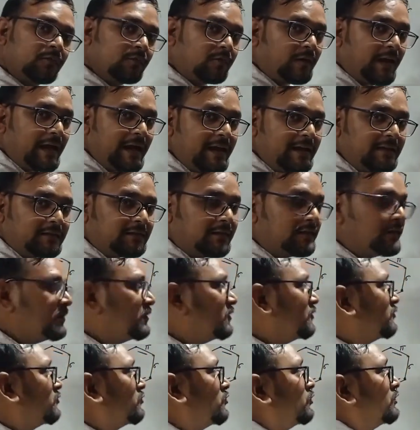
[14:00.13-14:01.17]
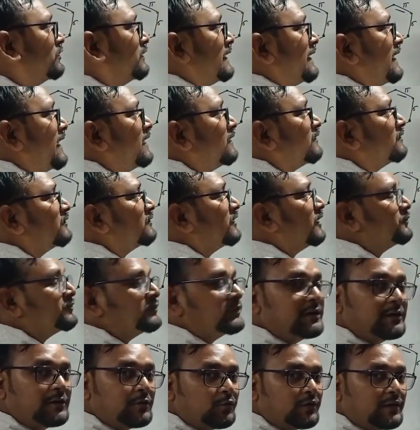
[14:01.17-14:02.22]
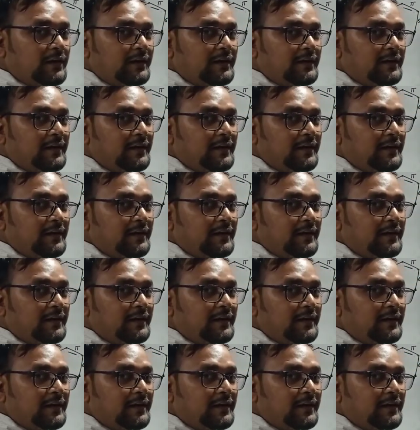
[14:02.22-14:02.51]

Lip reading: right? So they are substituted